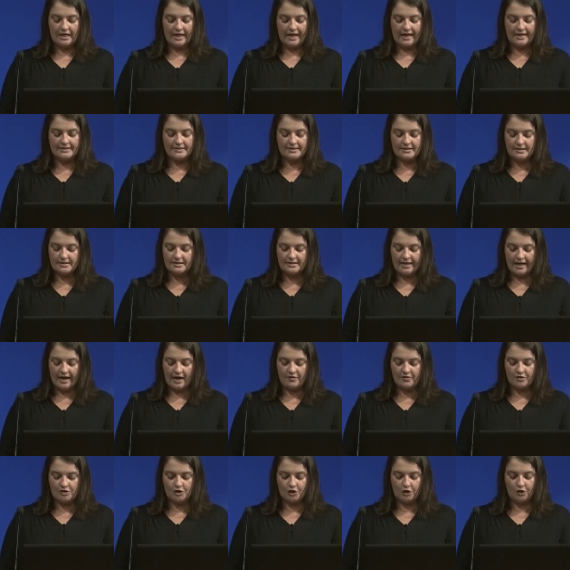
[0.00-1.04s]
And since the
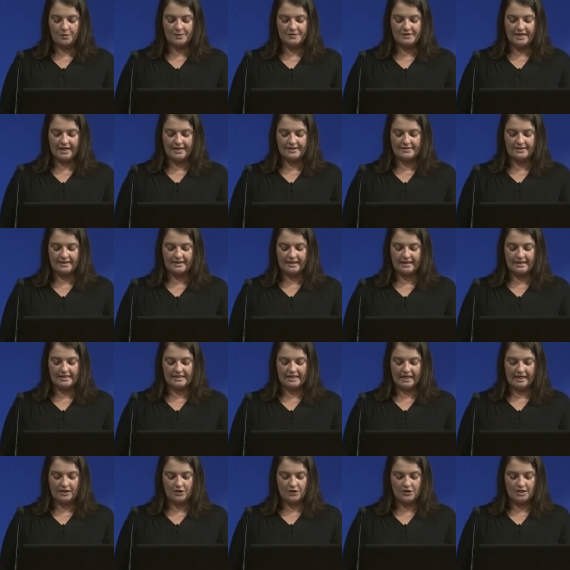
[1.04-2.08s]
average home size had
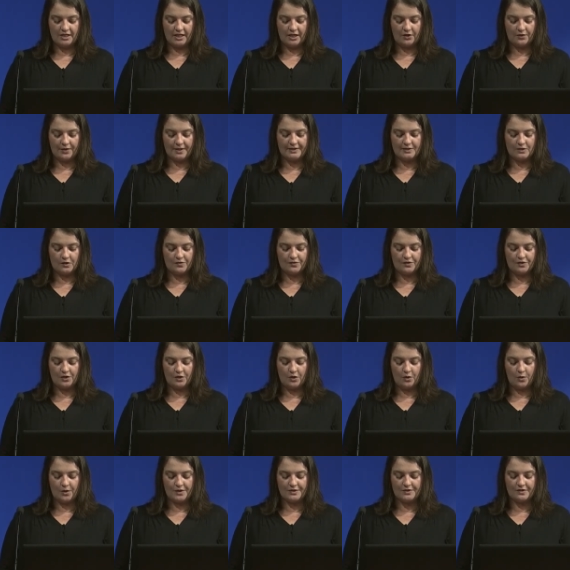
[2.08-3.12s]
continued to increase over the
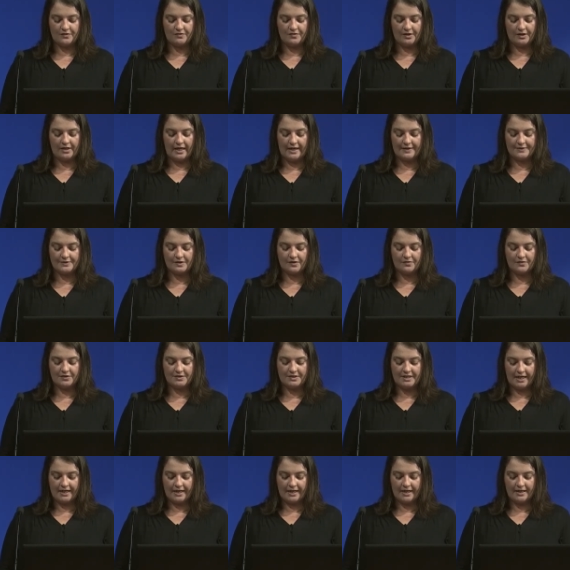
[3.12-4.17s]
course of the last several
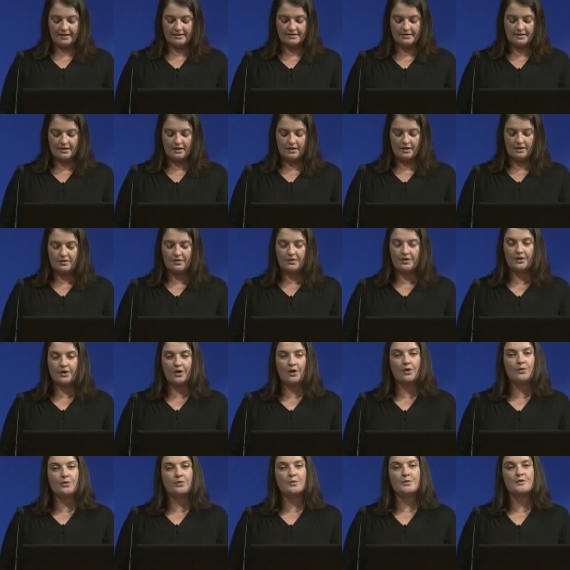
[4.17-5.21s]
decades, the
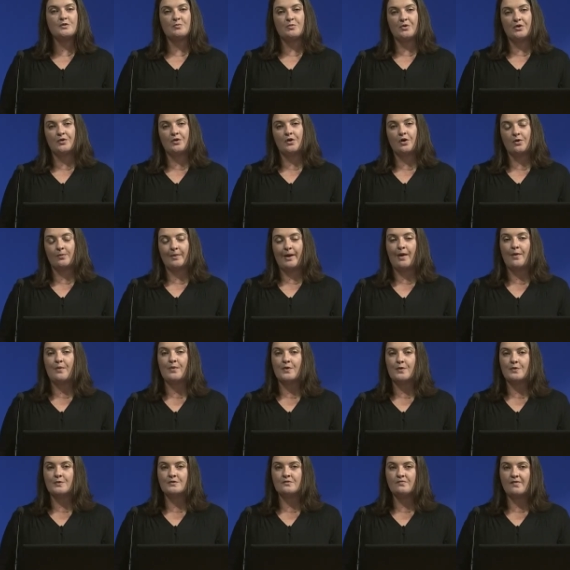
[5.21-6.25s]
code was built around
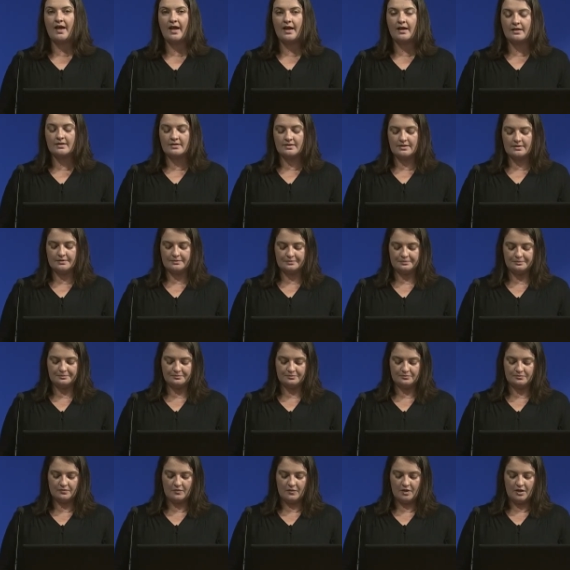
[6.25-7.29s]
those facts.
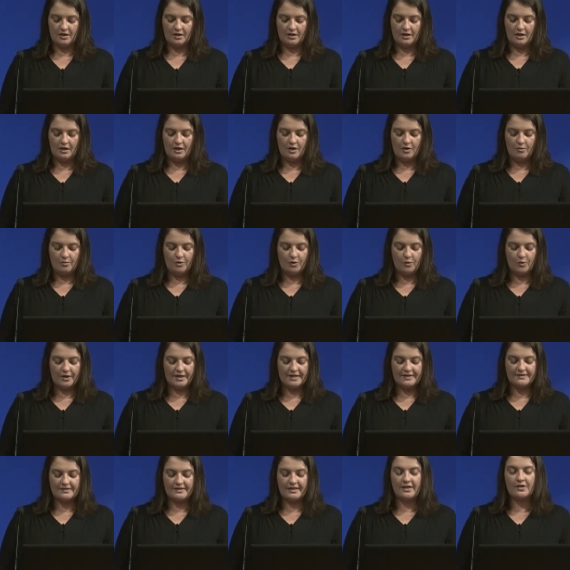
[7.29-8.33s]
But what
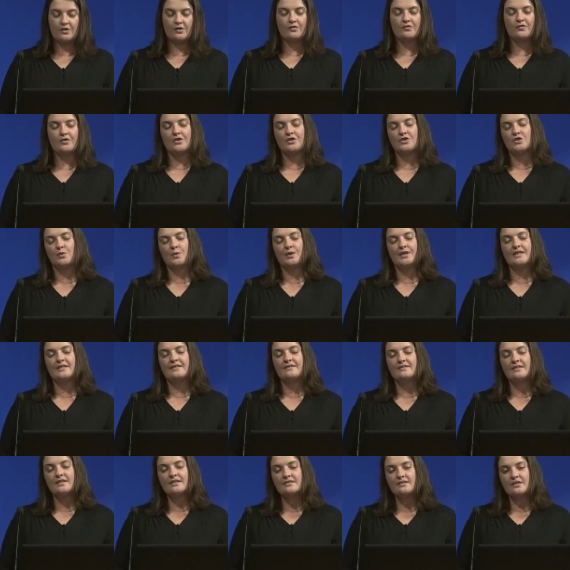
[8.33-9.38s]
is standard for a
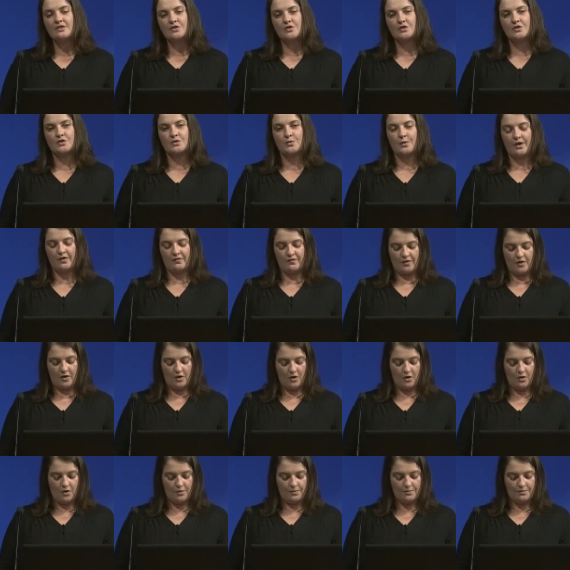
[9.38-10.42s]
2,600 square foot
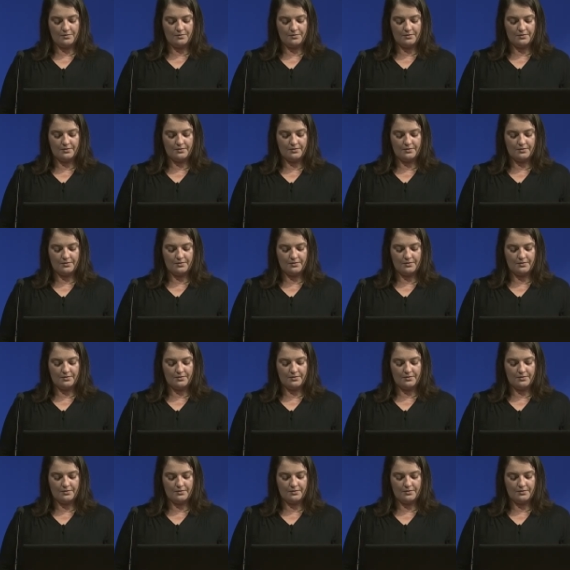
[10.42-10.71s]
home